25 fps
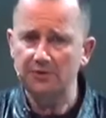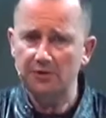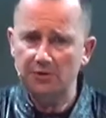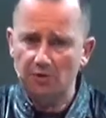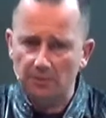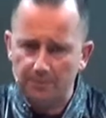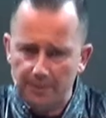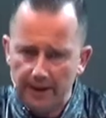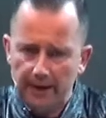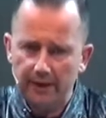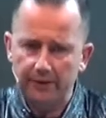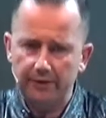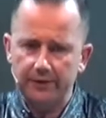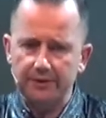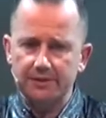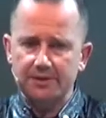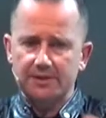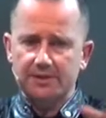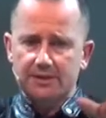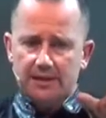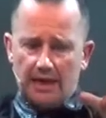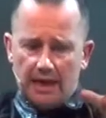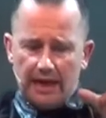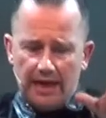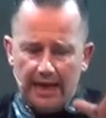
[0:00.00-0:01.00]
your
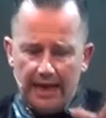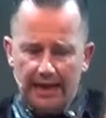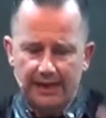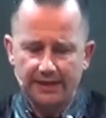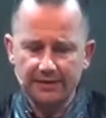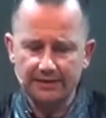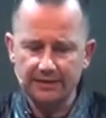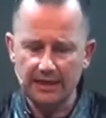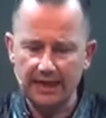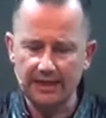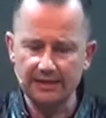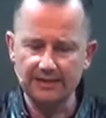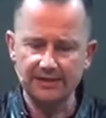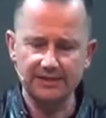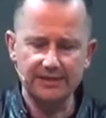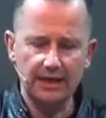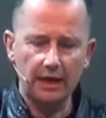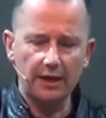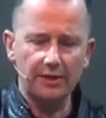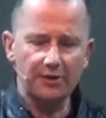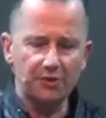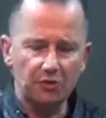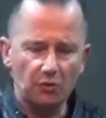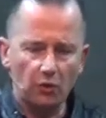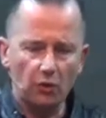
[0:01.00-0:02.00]
parents and, and
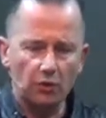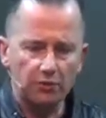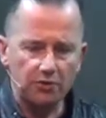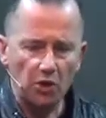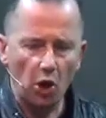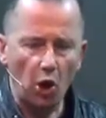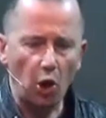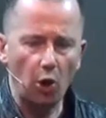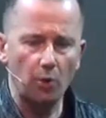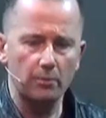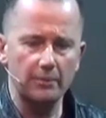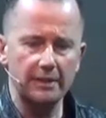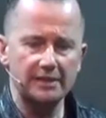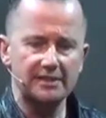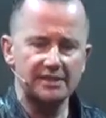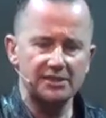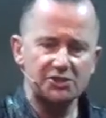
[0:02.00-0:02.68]
start your own home. It's